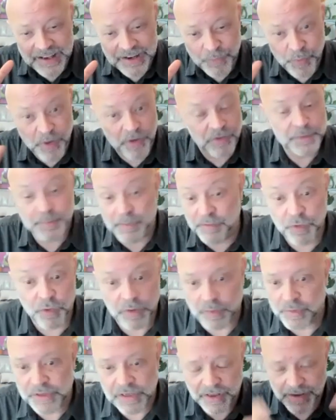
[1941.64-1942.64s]
whereas before
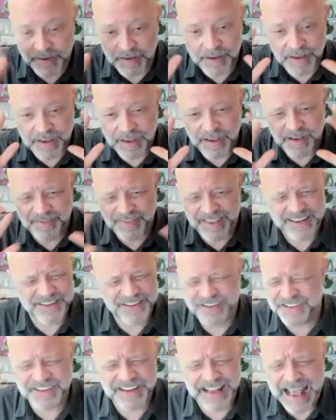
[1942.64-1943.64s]
it was like,
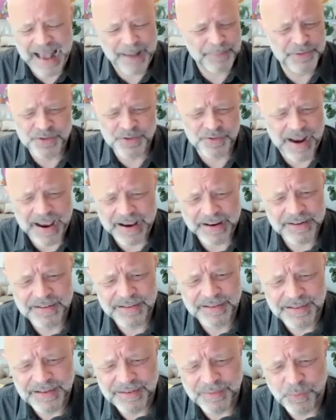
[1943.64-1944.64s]
that's just abstract,
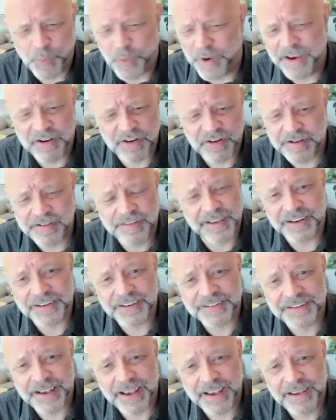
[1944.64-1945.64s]
weird thing to
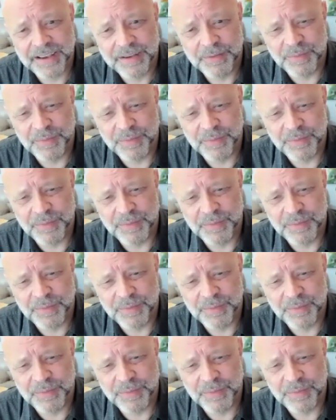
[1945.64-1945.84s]
say.